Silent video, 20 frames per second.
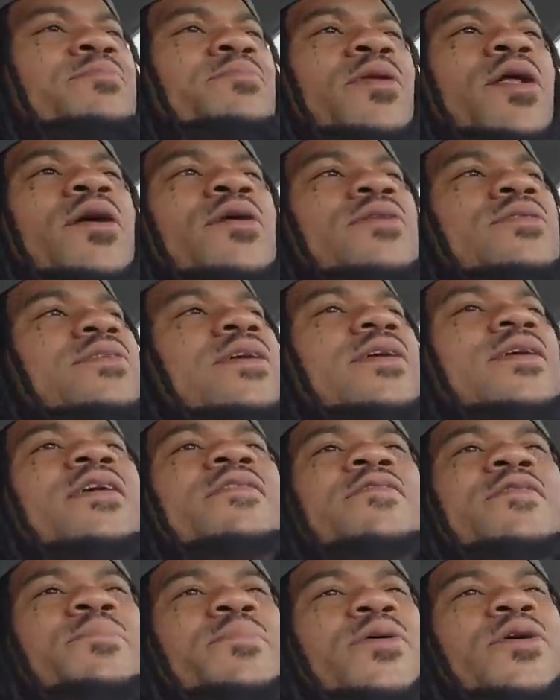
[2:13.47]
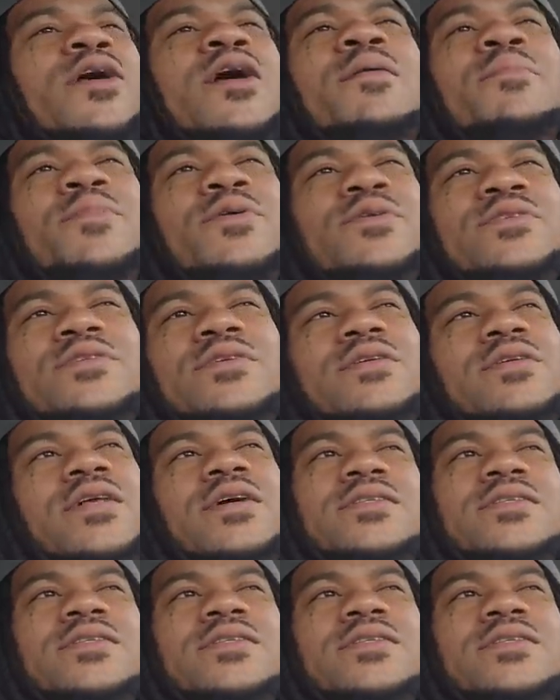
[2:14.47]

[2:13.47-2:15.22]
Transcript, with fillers: is bloggers that cover BR music.